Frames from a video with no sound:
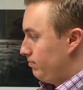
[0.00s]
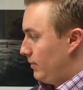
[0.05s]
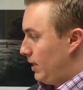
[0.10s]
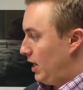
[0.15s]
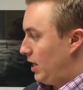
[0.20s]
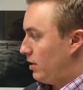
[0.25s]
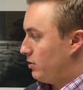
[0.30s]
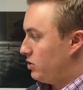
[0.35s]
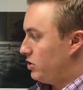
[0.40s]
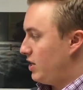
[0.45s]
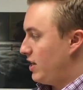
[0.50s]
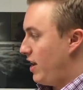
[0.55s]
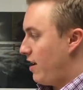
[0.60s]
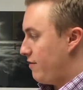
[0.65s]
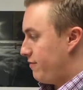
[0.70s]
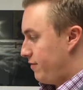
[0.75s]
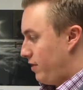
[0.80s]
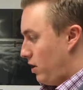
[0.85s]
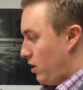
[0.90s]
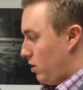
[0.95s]

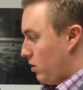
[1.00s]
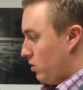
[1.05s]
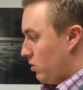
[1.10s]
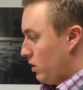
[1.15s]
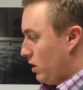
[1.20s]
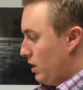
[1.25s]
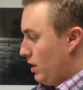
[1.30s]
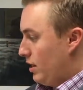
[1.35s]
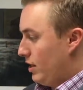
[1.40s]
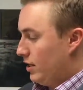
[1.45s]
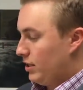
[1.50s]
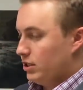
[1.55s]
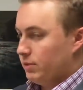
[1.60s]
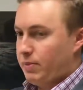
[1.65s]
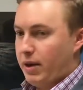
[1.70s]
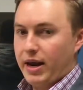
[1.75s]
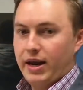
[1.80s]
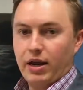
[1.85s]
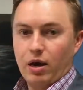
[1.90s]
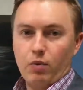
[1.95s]
CFO,
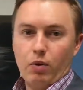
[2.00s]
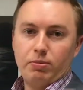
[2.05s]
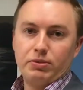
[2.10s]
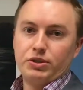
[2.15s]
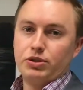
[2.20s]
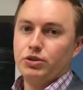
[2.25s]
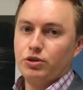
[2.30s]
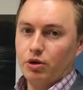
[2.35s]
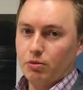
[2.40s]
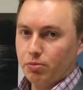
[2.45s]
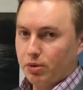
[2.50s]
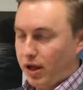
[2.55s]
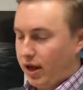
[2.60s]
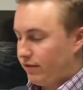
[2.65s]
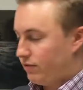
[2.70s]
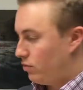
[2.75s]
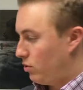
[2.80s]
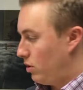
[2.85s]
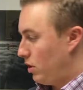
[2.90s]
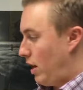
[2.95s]
depending on what position you're
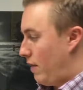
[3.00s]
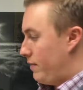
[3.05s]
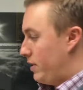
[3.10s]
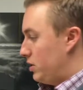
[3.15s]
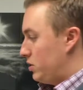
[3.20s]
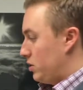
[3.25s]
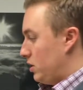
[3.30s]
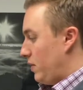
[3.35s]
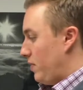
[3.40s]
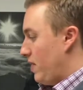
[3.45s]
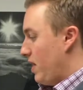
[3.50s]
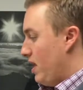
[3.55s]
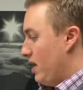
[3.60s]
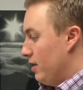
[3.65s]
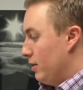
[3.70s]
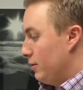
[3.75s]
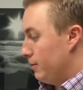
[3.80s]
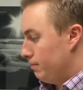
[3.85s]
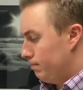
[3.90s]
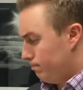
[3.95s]
applying for, obviously.
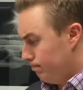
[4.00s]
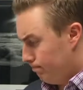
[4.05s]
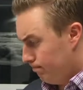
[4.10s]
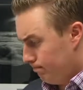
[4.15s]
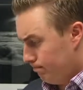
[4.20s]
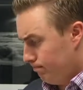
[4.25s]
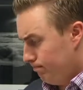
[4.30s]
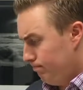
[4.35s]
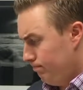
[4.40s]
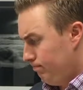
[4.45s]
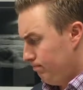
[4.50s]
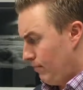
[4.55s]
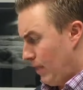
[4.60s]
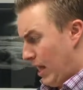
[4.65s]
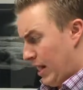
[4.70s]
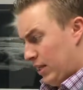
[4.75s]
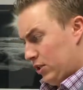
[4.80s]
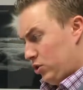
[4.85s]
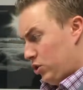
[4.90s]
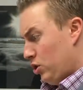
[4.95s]

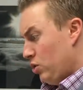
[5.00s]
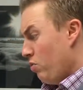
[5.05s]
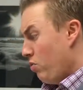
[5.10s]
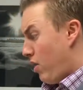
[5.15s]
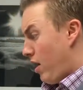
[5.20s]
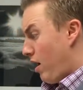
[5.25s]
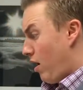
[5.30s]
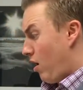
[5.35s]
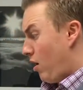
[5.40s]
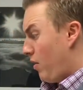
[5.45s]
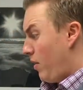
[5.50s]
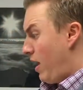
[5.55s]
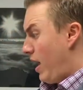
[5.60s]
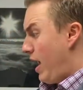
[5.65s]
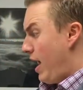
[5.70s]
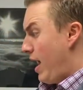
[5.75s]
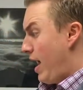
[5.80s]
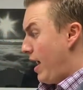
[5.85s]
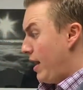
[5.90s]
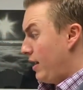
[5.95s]
And it's you there,
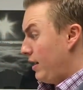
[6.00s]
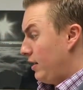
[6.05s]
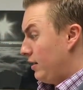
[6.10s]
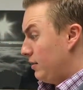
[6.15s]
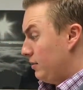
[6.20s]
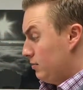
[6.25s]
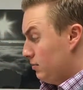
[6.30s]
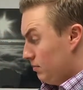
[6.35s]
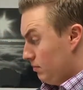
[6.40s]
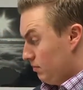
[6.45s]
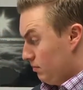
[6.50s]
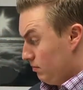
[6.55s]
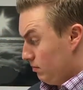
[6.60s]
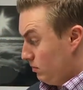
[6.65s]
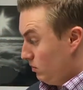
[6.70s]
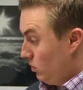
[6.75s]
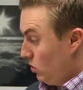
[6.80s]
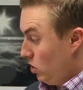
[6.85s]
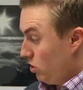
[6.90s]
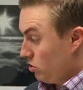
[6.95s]
and
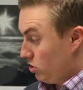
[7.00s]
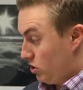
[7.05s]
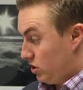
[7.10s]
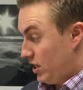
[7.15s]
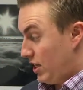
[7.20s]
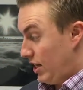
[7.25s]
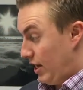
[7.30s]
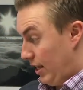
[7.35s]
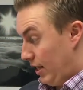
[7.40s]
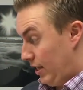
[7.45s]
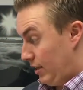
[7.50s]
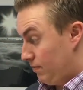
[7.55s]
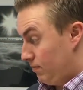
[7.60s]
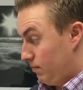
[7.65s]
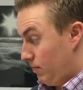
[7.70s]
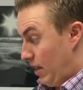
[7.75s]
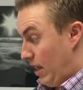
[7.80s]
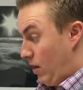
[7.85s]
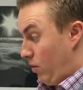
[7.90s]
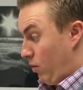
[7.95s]
you're just getting
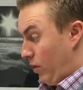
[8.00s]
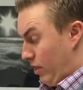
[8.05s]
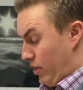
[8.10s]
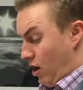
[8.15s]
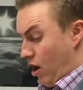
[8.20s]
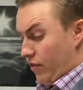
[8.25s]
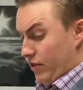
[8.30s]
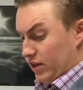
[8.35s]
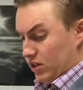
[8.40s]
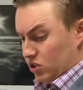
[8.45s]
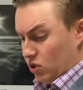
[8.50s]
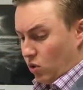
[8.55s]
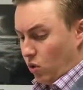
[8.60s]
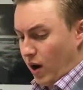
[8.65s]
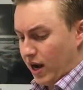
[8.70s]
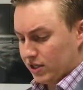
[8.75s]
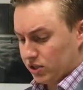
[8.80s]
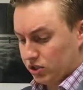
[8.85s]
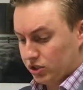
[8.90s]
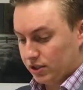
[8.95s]
hit with all these
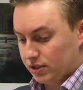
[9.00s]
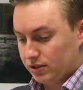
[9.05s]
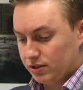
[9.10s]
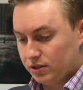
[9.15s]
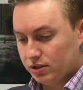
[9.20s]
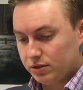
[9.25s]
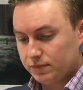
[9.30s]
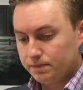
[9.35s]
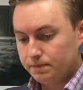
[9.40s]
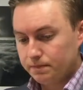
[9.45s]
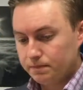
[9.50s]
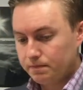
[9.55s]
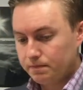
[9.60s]
questions.